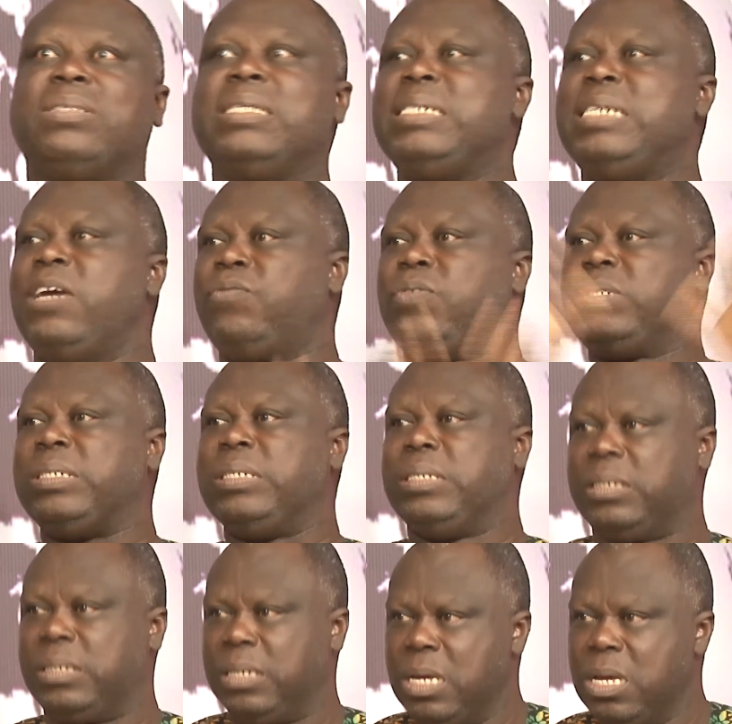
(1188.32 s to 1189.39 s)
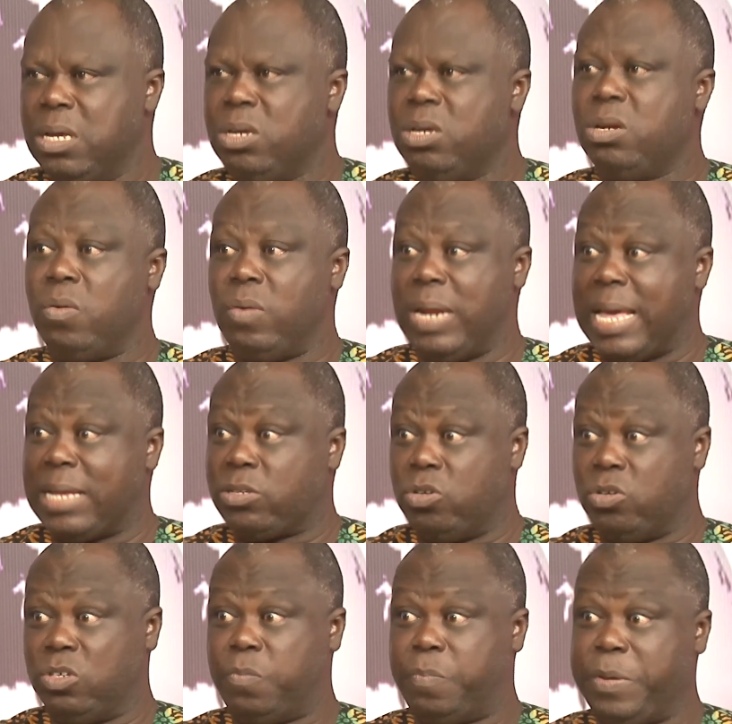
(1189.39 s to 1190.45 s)
deficits, we like to
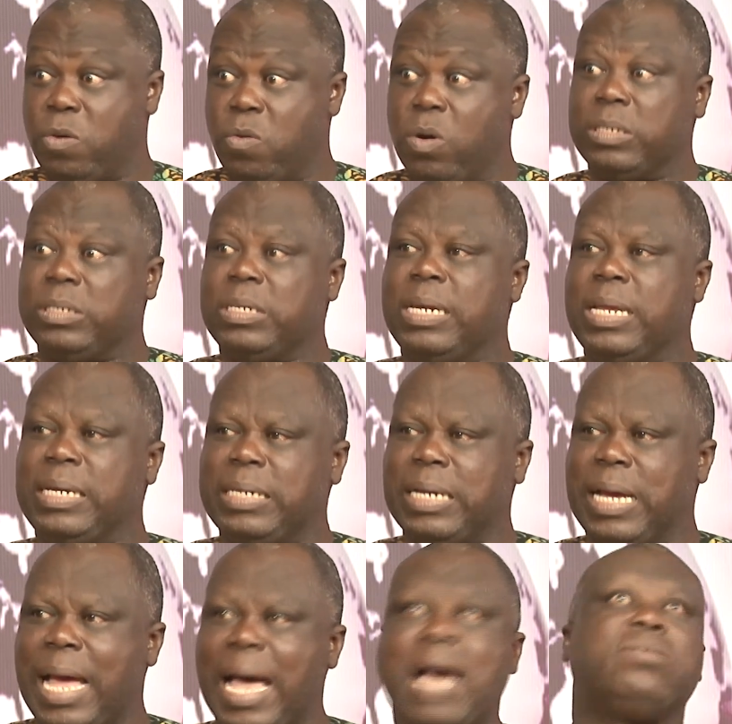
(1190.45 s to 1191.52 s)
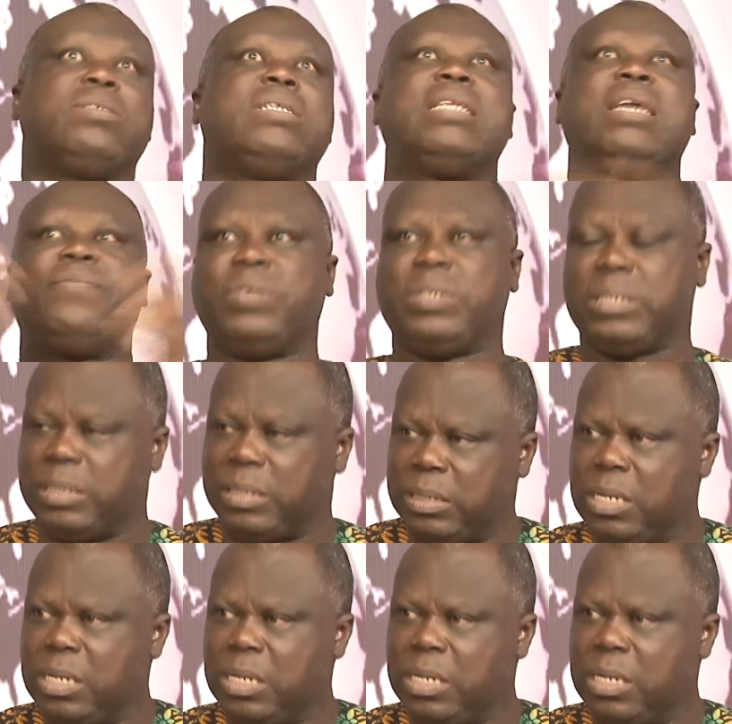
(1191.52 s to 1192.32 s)
use big words in Nigeria, housing deficits.